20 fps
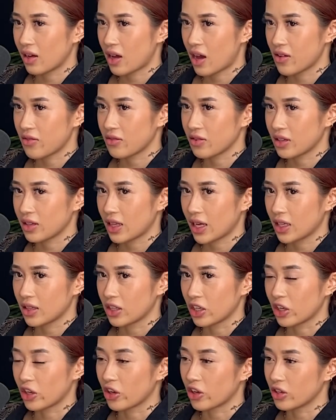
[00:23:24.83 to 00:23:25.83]
I feel like
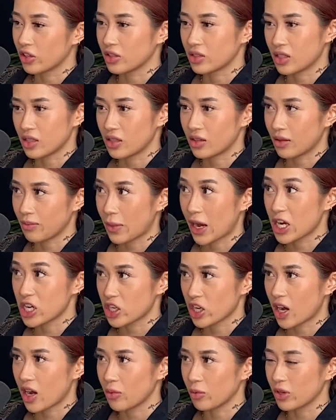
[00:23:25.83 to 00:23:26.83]
the girls in my
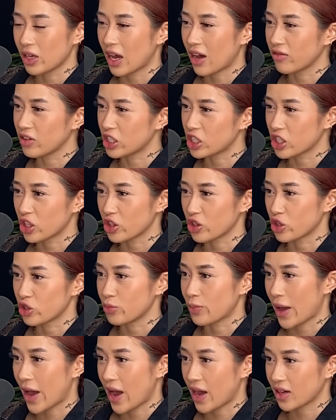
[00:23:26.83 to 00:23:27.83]
job, we have each other's
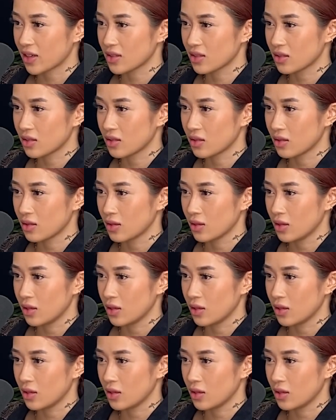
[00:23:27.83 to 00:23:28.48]
backs,